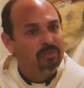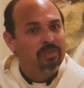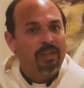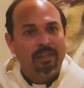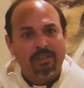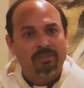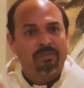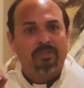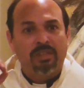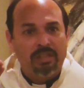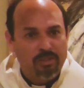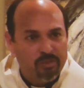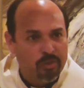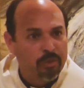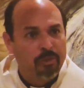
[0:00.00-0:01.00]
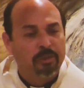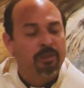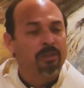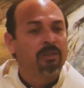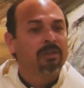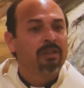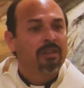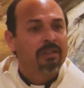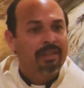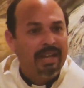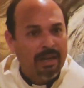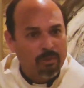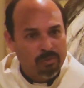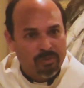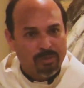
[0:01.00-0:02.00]
say it's the eternal
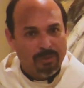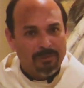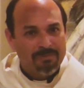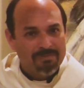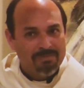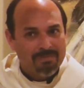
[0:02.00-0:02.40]
council,